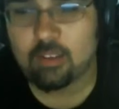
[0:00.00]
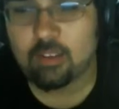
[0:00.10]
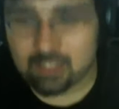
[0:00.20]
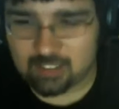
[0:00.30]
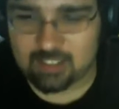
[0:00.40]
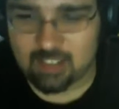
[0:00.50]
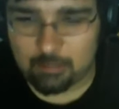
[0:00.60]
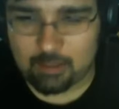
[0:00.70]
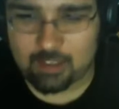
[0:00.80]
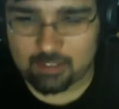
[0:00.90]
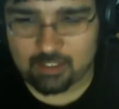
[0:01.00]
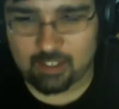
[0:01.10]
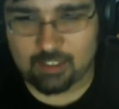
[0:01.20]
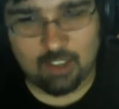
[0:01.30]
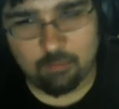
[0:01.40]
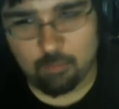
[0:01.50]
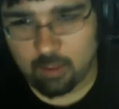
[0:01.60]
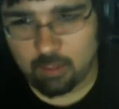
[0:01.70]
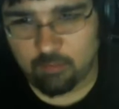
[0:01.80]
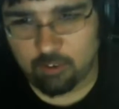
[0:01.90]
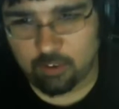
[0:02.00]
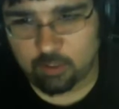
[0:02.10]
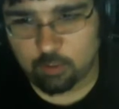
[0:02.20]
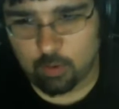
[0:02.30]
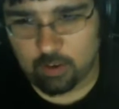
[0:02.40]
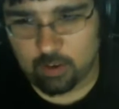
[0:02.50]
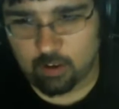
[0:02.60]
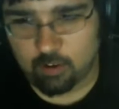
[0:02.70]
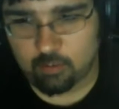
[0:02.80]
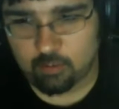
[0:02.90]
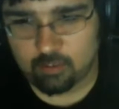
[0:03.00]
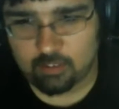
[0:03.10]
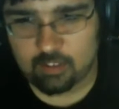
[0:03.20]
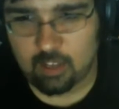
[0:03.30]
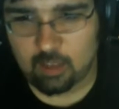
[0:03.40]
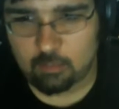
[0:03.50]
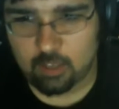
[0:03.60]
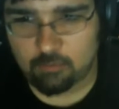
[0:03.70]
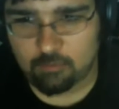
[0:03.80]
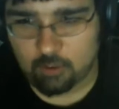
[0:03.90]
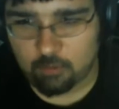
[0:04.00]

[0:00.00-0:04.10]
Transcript: this has got to be a tough month for his widow. took a few